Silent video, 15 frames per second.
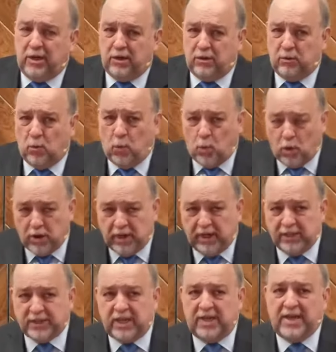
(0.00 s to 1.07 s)

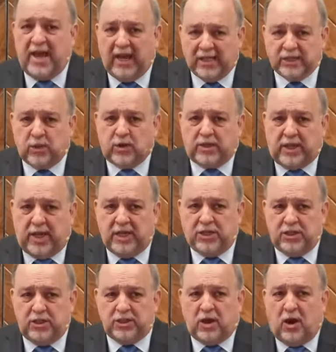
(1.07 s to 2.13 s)
warnings and
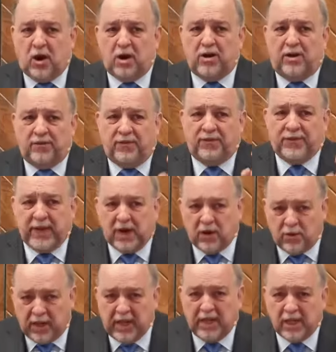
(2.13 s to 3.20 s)
exhortations are
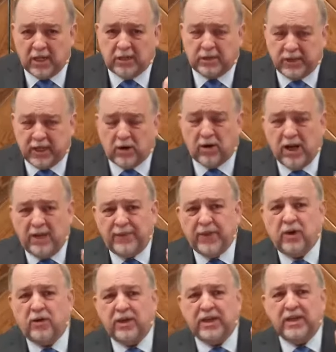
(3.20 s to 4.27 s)
very clear.
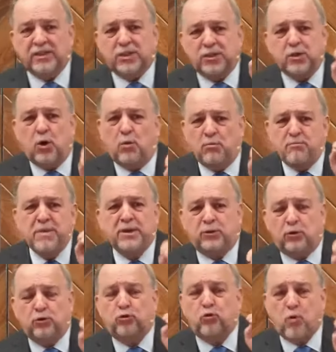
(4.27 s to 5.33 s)
There is no
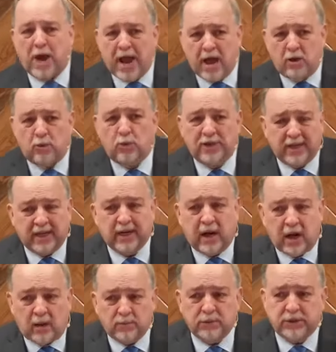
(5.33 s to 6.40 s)
middle ground when it
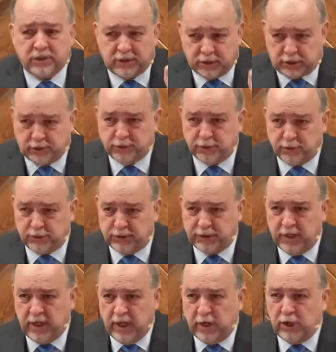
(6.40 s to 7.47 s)
comes to the truth.
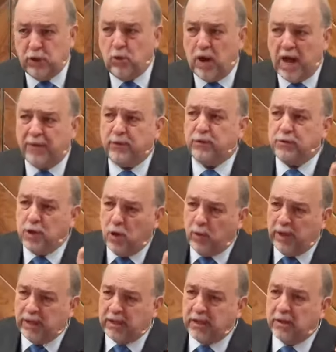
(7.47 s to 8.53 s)
You either know
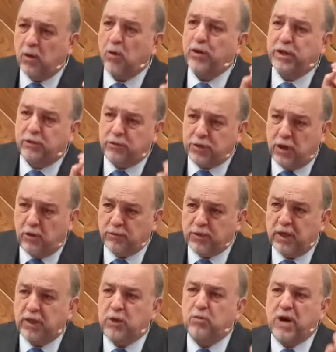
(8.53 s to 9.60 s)
it or you don't.
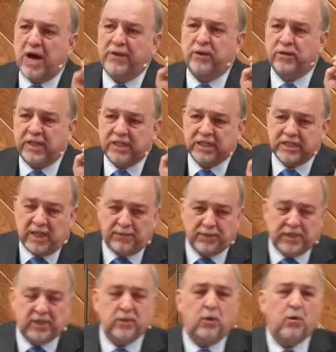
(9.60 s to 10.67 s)
You either accept
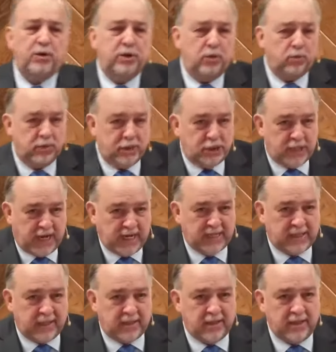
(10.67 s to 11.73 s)
it or you reject
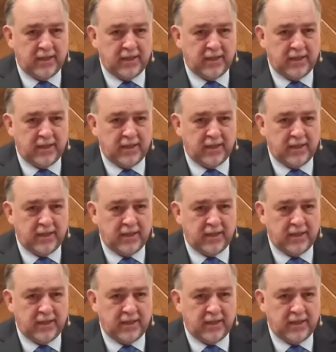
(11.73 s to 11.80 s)
it.